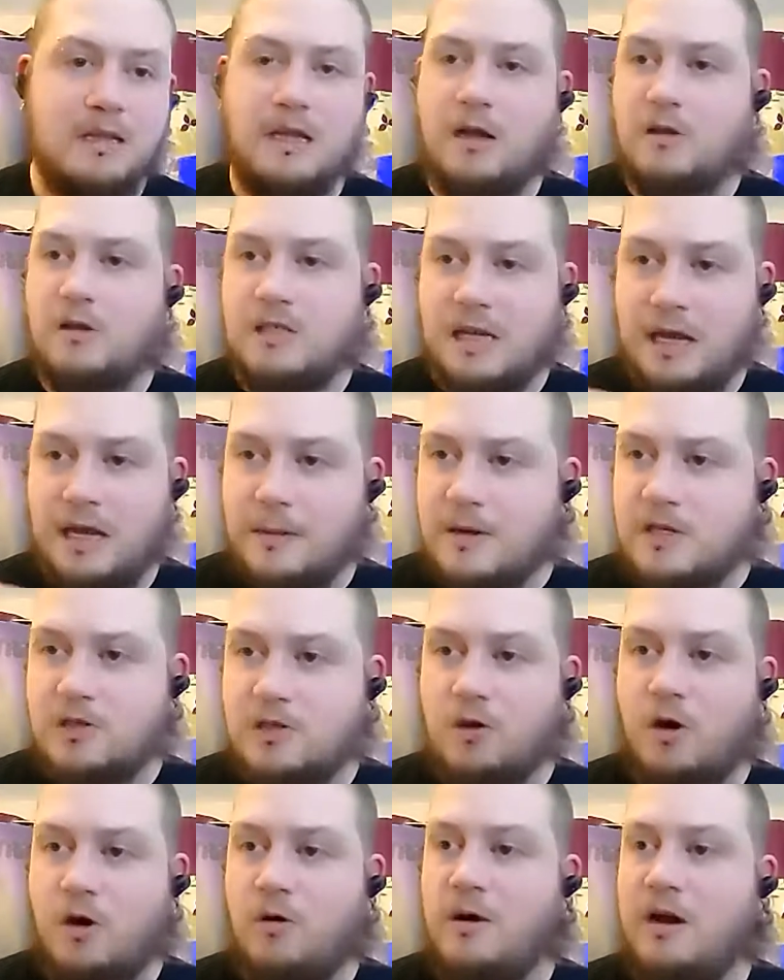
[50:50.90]
They got to hear my
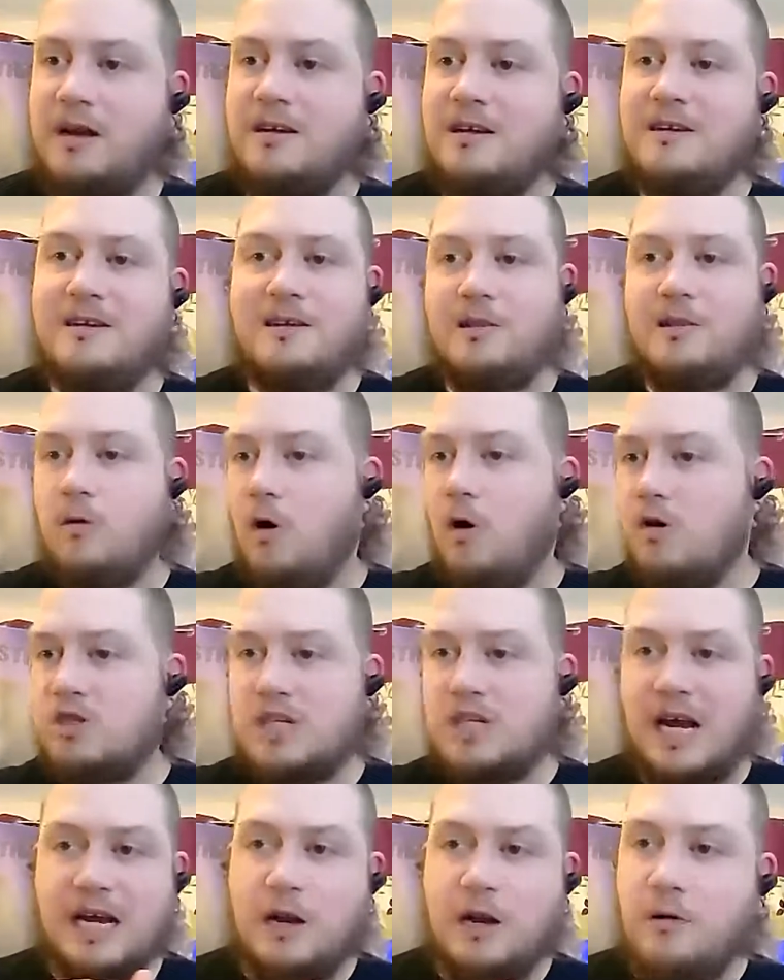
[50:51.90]
story. We're all
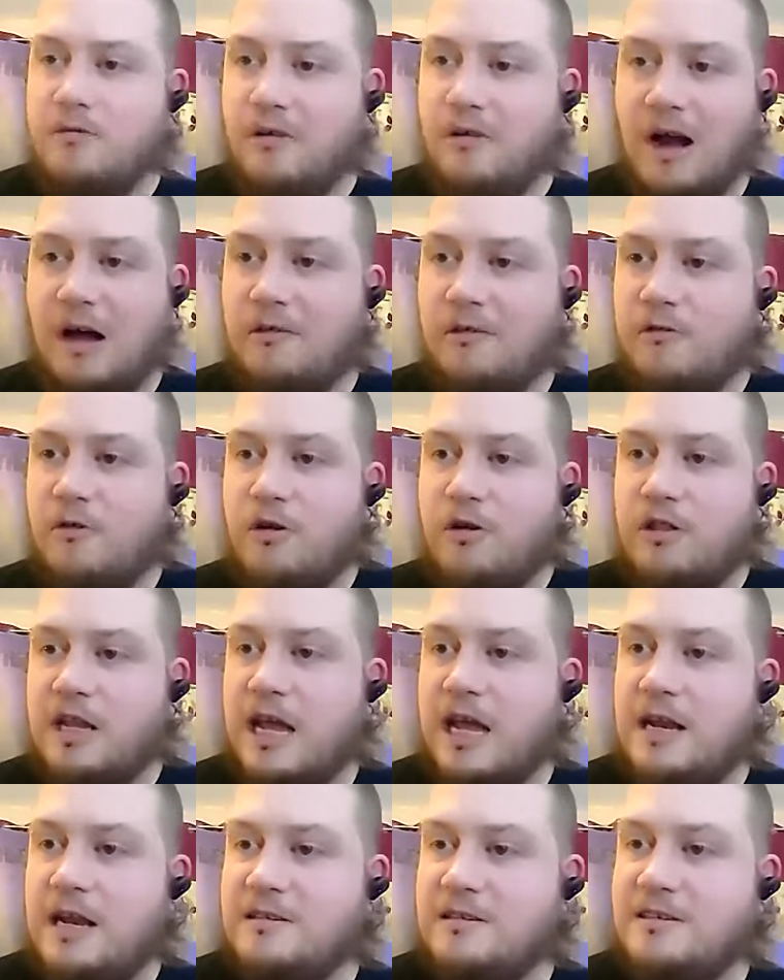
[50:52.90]
signing up for Alpha at
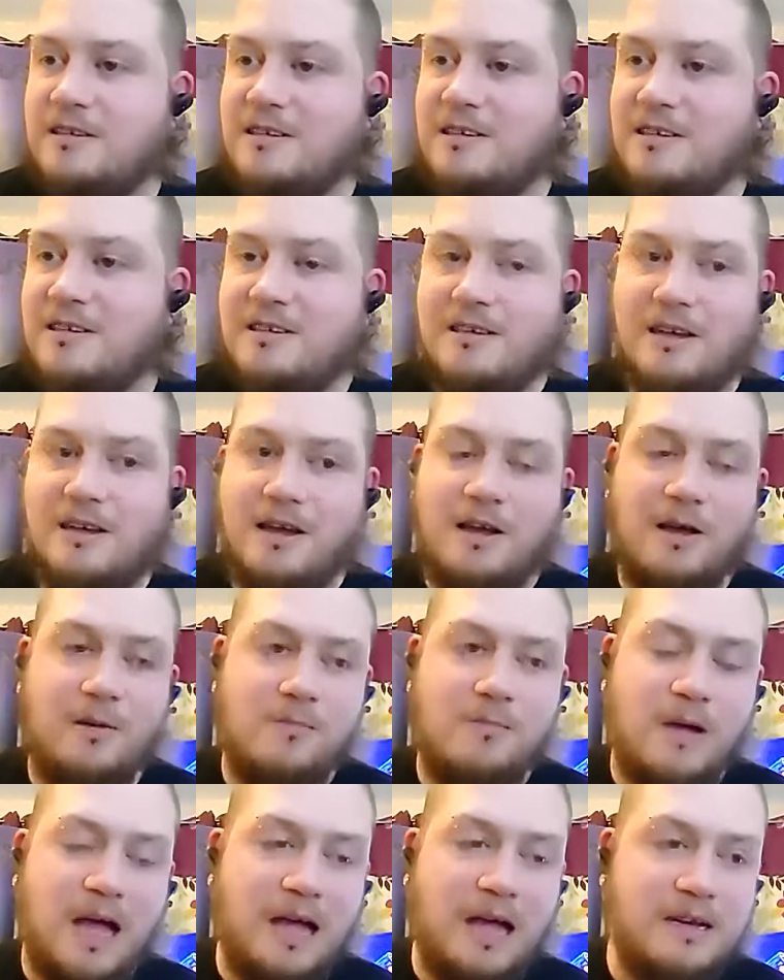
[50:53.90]
the end,
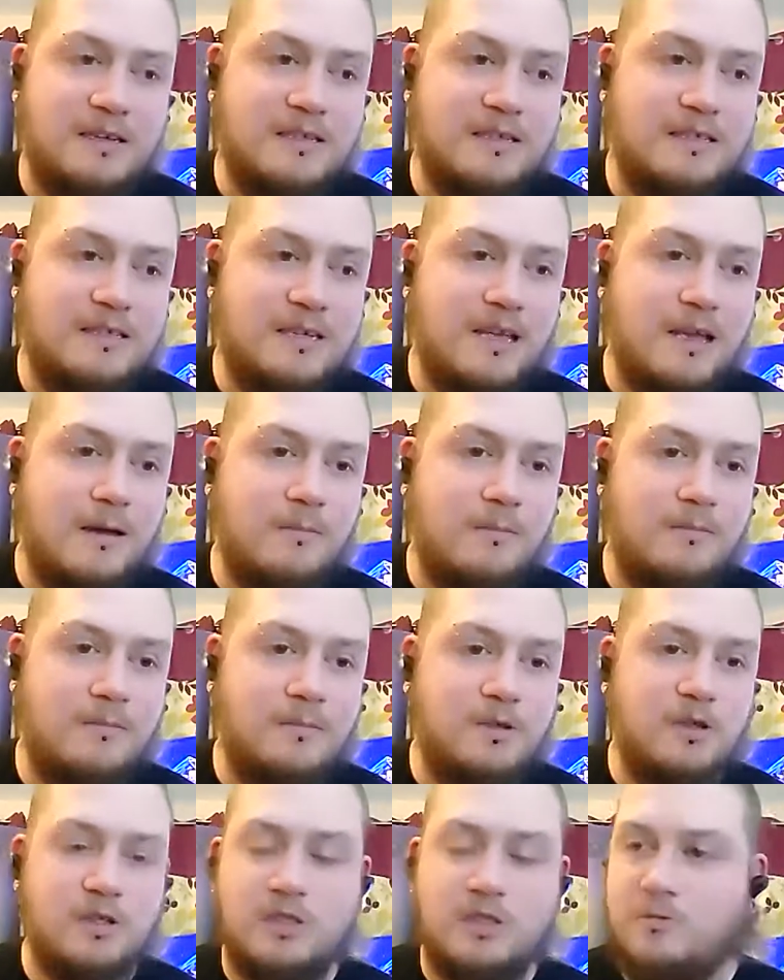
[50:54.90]
um, and um,
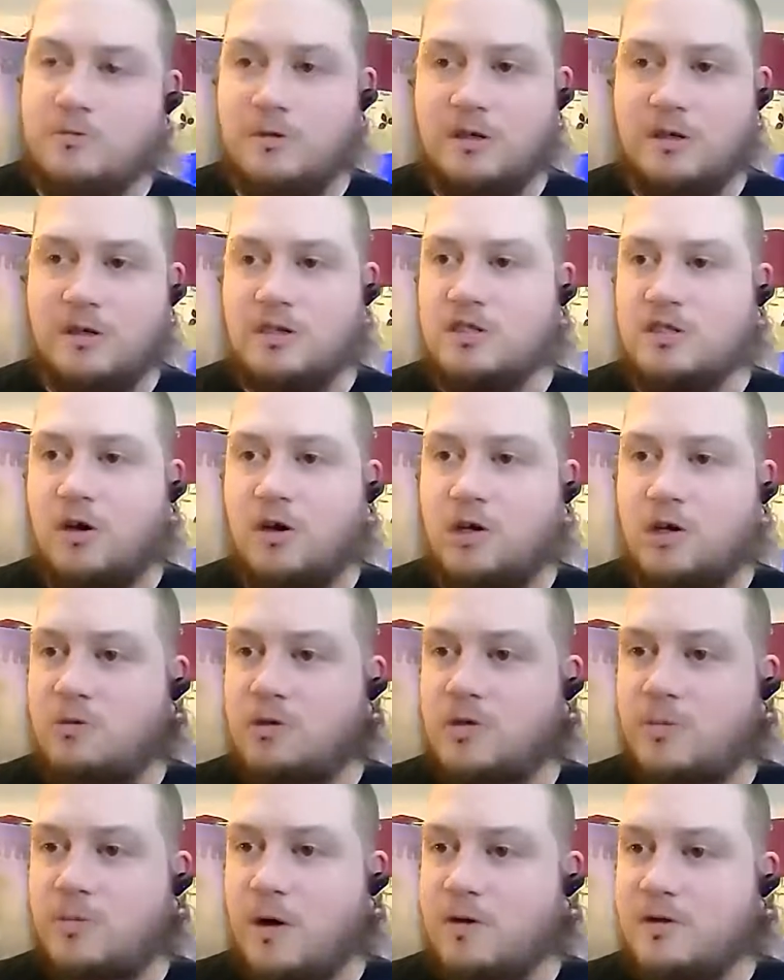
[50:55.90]
just really
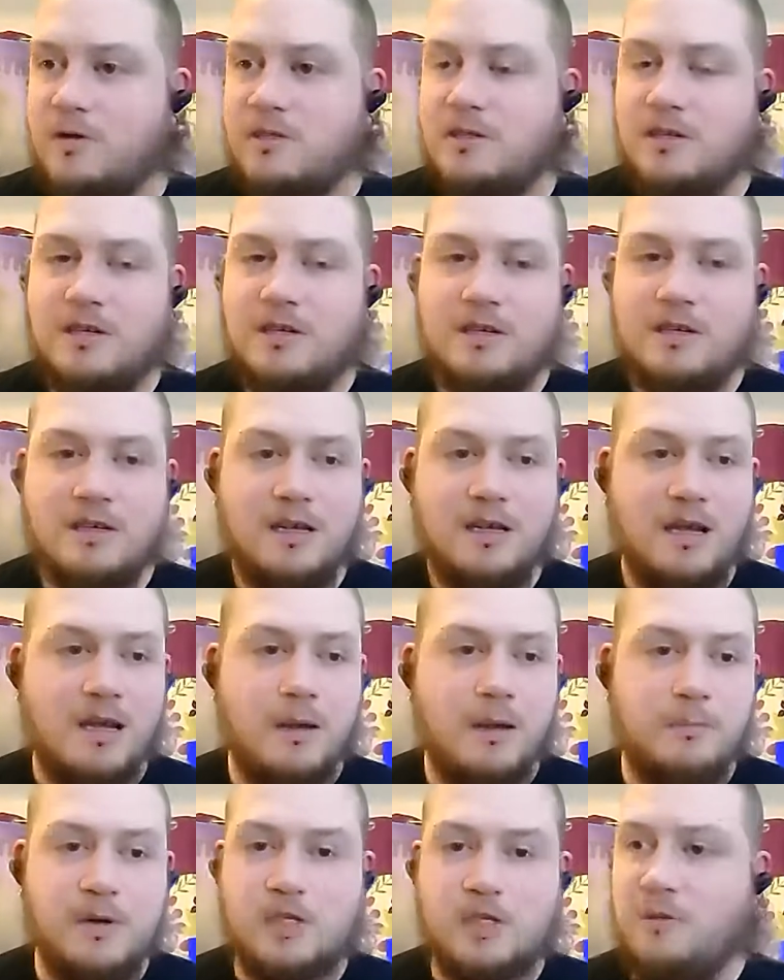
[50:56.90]
solid response.
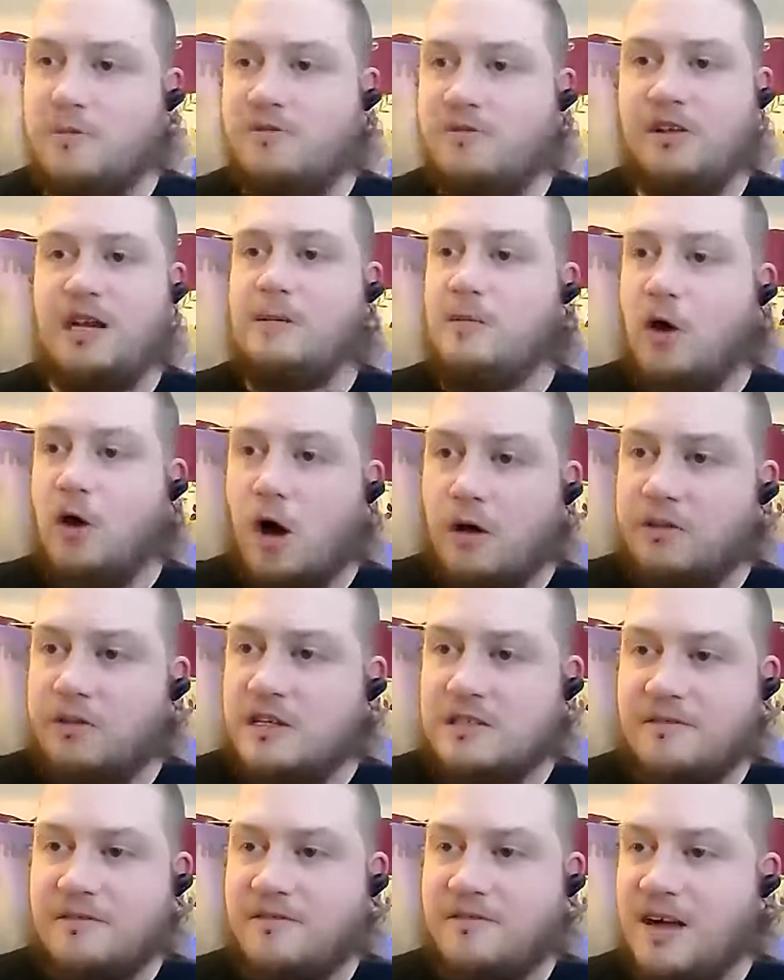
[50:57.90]
Uh, Bishop Philip
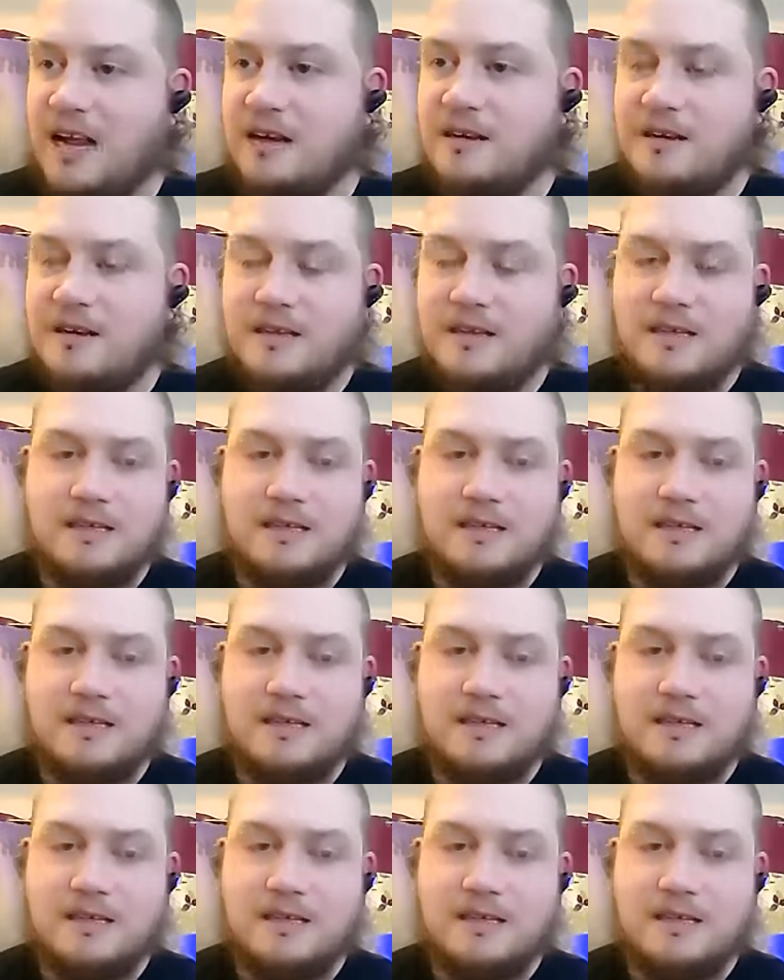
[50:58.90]
North is a fan.